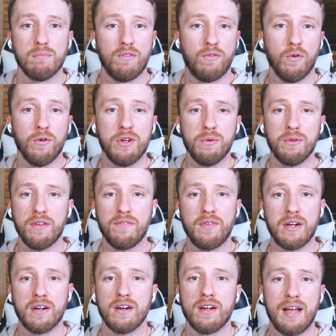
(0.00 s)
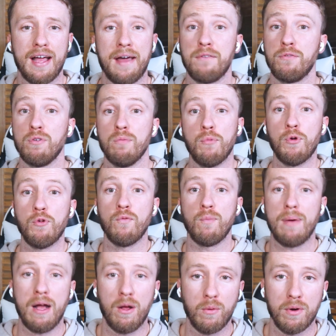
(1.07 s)
Before you really figure out how to remove
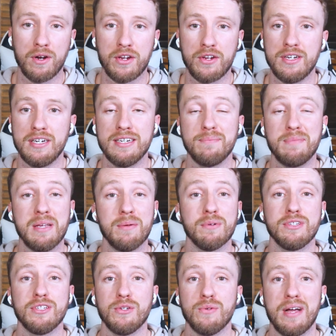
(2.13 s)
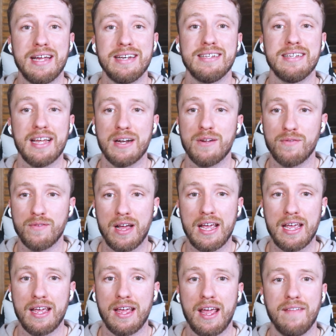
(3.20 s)
malware, you need to be able to identify
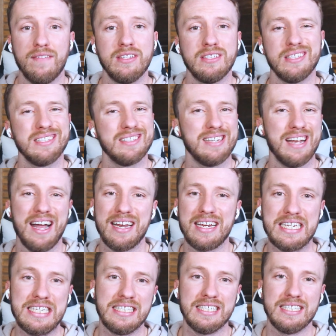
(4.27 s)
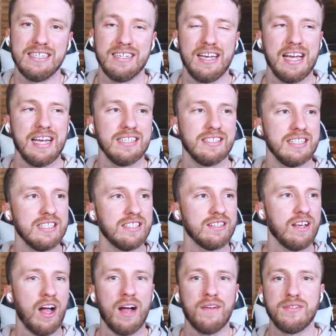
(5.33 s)
it. And this is not easy as
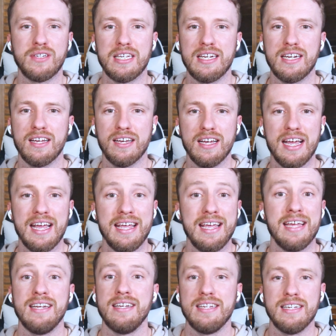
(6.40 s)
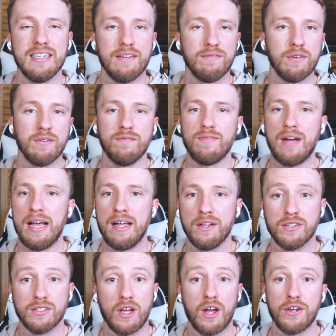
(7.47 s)
it's often hidden in different
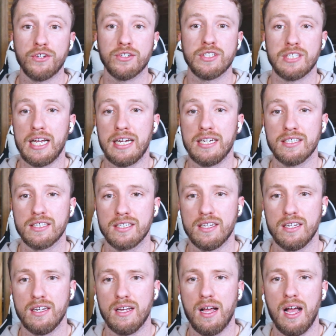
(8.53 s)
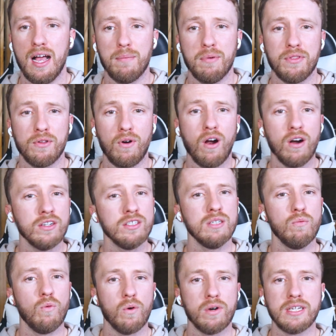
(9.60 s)
files on your site. Uh, but there are
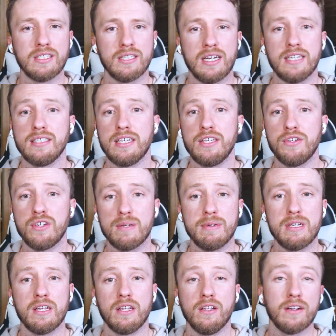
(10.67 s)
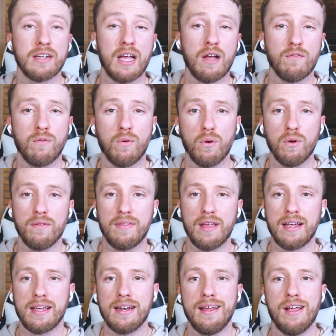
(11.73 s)
some warning signs that you can be on the lookout for
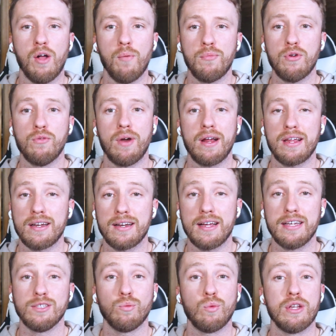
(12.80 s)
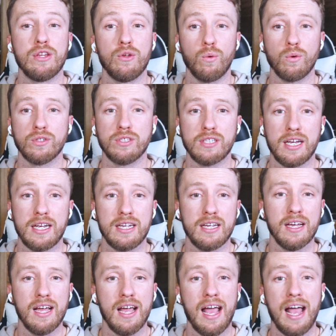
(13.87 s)
that can help you recognize when your
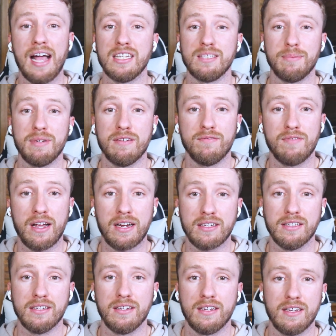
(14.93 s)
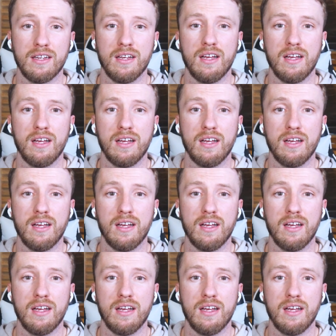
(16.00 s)
site has been infected.